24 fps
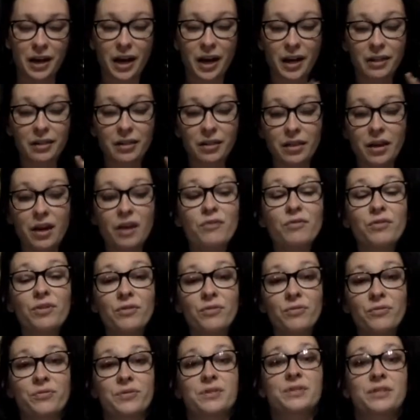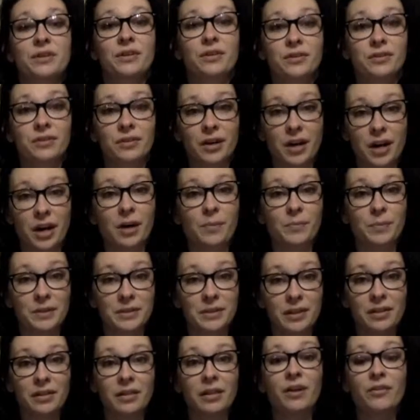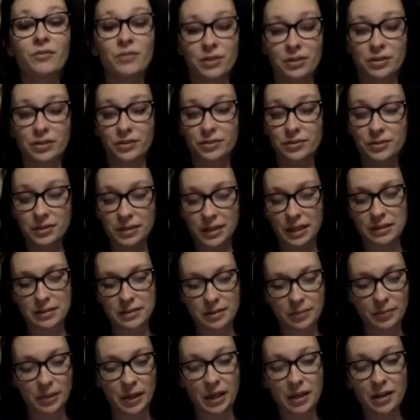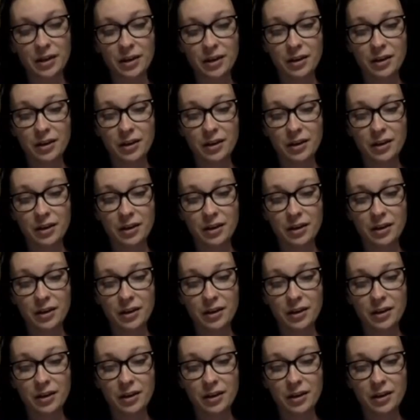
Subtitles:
I love the physical copies. I love that they're sent to me.